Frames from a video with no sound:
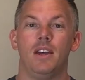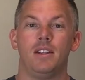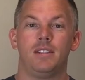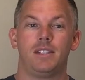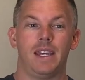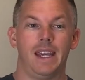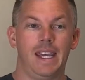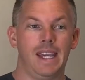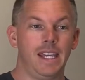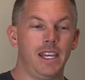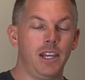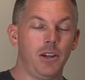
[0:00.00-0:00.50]

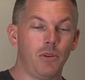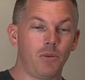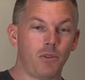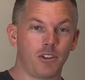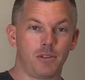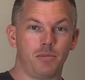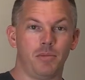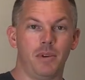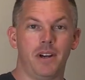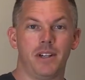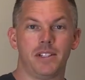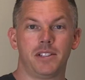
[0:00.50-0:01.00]
taking
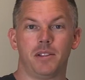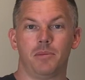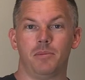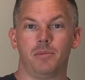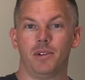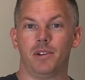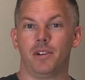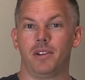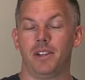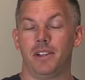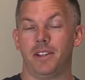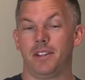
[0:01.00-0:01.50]

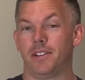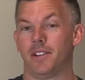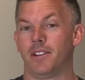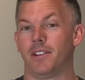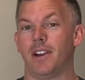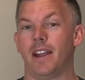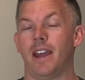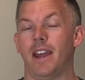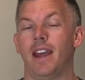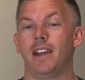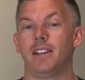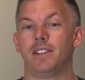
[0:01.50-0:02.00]
responsibility in
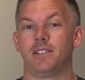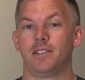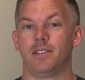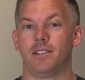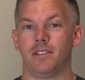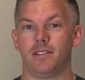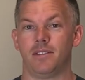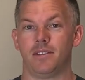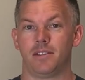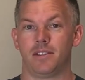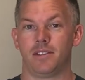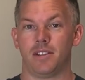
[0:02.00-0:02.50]
their
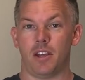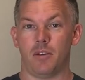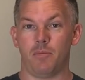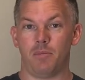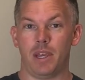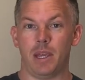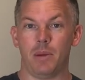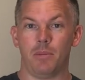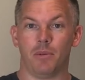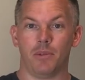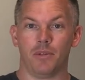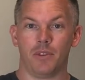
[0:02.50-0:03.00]
actions and
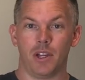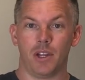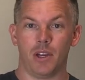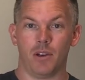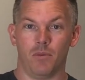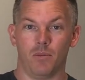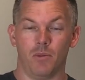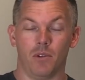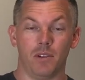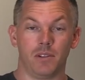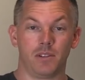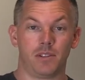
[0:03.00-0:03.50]
people
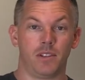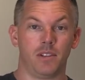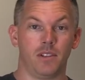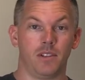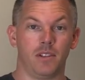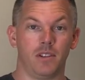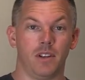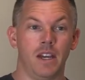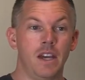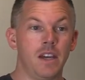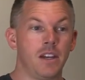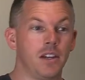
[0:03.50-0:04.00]
that want
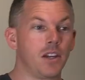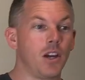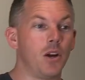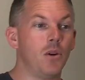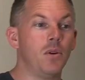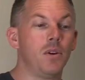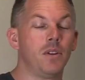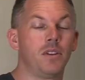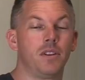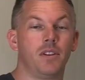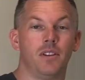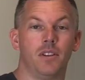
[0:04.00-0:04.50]
to
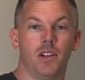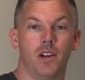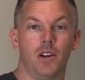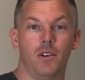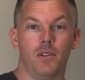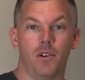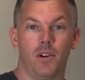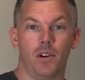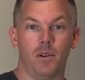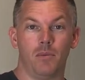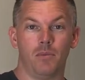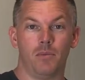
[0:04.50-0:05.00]
go at the
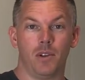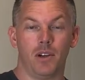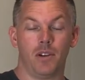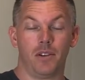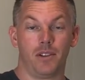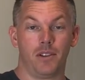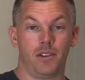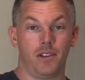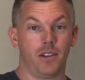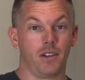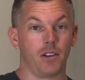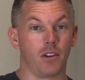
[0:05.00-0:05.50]
low ohm load
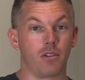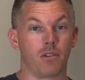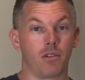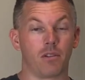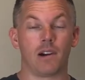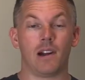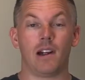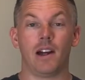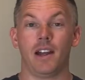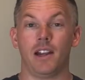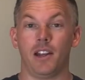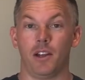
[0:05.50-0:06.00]
and then
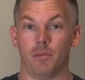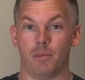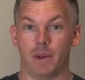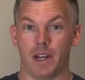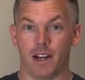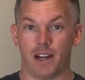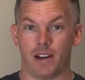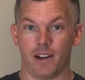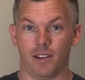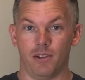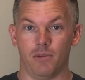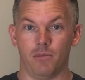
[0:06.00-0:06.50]
cry
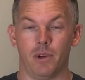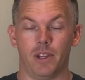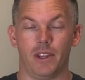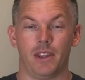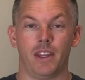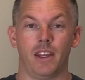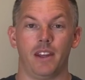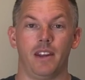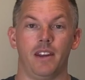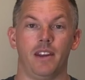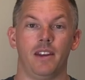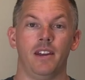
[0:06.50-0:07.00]
about it when
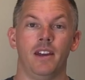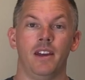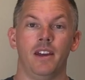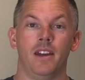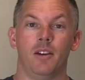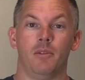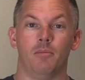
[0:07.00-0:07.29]
they